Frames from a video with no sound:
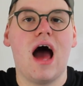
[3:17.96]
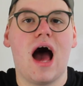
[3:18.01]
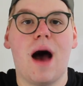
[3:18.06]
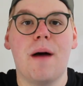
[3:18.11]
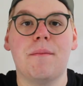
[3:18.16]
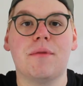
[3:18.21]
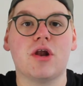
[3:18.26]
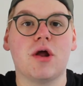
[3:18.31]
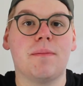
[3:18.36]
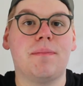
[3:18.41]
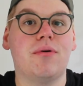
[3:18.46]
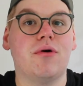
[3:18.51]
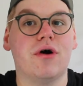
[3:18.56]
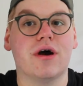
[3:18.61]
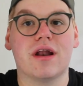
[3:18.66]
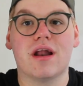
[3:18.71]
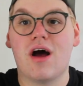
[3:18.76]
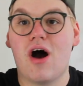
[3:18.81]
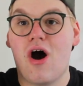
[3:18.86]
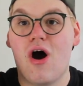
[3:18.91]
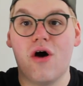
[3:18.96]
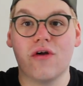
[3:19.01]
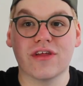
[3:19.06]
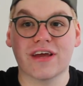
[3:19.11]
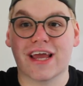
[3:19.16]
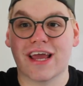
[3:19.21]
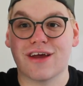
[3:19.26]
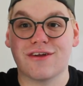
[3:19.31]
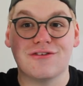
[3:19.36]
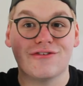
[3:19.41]
I'm going to put all
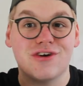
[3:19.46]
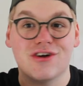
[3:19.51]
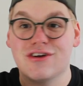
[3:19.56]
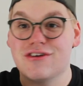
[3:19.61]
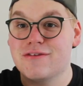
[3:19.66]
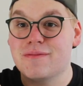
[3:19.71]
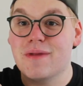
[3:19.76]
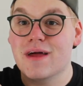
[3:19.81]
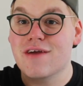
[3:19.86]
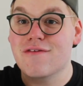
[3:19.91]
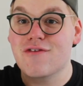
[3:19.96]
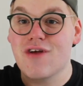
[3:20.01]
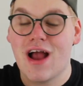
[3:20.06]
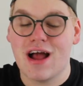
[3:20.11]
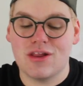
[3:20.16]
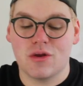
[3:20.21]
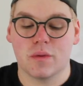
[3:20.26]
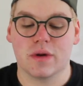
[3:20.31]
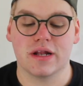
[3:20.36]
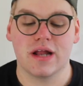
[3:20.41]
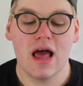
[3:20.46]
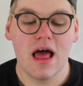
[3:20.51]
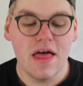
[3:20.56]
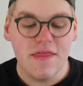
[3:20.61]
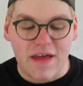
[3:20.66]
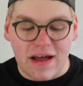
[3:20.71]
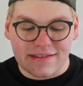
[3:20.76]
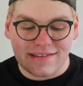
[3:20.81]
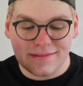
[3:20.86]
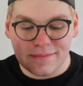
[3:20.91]
the candles on display for Halloween.
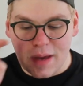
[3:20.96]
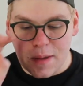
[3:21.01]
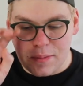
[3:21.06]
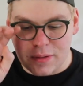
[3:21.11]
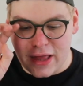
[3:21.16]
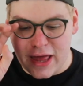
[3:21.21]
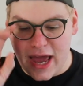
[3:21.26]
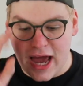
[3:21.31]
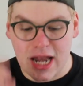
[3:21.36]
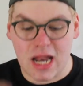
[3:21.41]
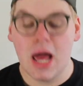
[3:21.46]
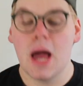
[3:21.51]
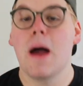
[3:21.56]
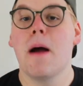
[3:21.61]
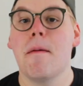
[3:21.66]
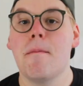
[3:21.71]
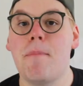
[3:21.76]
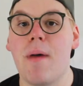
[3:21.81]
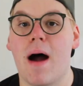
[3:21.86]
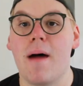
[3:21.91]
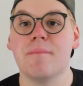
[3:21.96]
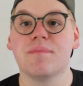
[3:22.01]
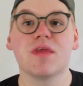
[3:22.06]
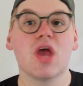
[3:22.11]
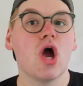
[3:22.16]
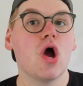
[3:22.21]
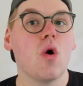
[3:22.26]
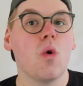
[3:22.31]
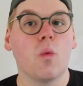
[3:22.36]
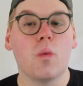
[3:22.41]
That's my plan,
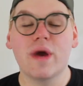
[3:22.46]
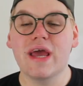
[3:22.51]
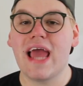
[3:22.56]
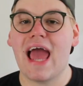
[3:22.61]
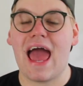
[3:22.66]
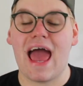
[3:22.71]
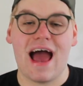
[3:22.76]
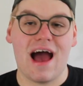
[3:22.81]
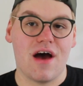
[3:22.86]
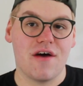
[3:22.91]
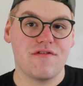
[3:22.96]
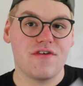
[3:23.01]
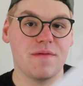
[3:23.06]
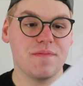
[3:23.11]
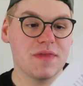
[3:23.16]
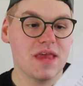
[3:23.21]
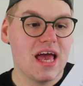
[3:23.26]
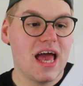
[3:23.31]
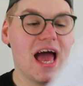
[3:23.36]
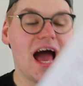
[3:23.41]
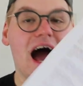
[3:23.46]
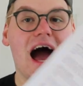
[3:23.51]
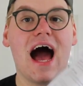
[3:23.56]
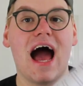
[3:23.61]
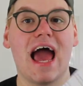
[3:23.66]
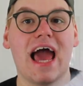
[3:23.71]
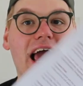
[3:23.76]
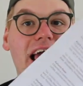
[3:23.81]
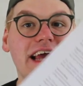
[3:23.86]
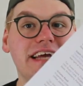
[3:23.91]
but we have
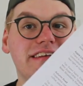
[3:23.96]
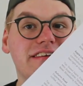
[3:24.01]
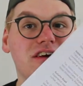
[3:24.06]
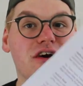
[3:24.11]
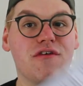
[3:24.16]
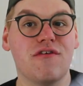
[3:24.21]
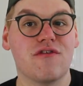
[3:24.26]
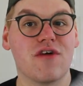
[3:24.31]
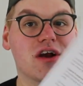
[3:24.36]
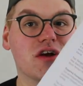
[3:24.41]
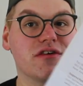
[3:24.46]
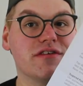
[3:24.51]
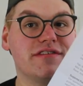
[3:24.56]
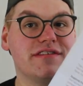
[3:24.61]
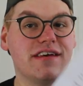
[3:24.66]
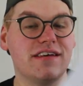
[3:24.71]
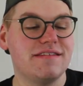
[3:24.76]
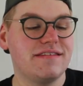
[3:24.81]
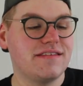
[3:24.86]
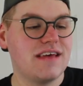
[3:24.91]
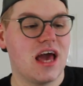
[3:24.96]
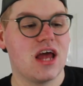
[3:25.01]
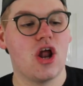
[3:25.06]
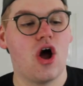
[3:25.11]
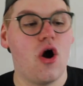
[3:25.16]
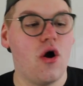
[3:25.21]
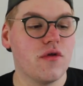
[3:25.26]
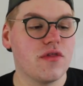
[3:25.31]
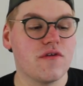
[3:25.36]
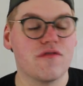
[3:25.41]
eight fragrances and
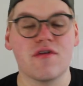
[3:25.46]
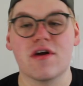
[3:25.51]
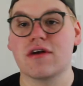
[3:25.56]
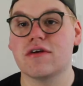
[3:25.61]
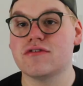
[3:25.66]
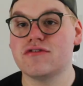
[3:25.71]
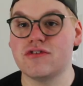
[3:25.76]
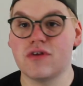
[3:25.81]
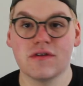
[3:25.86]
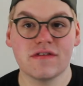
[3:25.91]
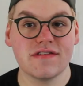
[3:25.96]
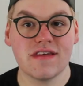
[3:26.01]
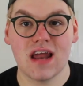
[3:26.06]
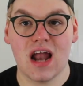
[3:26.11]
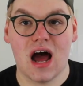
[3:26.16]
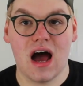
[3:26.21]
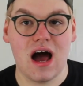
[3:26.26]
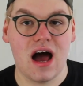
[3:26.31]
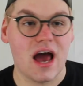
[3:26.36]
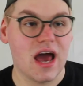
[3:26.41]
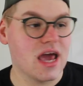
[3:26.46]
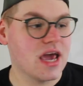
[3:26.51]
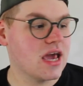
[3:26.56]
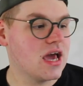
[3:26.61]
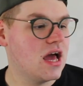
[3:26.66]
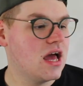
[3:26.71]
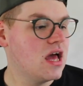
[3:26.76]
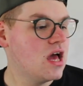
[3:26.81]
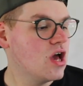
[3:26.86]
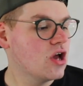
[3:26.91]
all the fragrance notes that
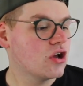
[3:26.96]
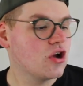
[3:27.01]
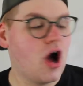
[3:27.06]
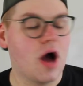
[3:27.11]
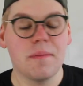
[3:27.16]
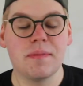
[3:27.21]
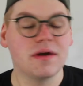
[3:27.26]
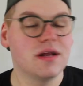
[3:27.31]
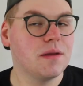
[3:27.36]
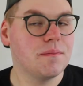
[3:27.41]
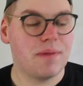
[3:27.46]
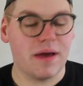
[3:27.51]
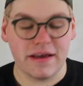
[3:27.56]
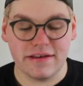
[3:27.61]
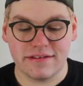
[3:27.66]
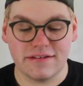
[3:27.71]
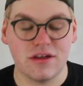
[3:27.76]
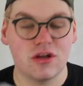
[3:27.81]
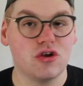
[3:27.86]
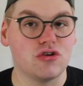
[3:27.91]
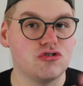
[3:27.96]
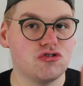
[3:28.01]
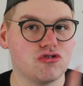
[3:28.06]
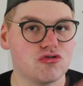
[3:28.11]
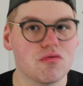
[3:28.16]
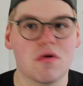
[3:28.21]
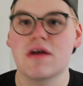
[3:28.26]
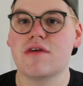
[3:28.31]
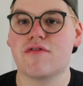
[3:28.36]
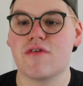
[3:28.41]
I copied and pasted
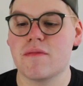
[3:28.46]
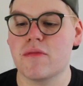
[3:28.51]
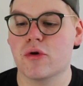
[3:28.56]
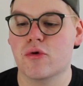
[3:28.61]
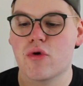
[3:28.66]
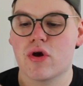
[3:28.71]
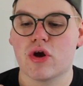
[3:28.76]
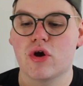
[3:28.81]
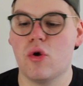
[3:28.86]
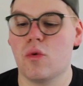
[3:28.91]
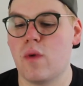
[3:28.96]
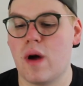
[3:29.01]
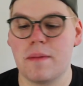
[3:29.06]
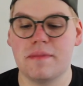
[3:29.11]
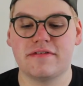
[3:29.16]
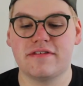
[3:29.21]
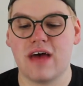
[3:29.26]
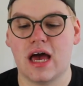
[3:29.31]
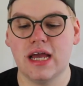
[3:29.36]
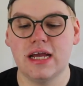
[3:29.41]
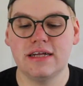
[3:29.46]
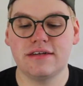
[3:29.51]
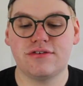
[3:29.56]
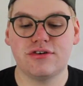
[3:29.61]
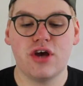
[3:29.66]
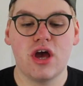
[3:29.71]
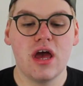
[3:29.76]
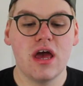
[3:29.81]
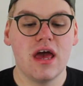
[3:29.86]
straight from the Kringle website.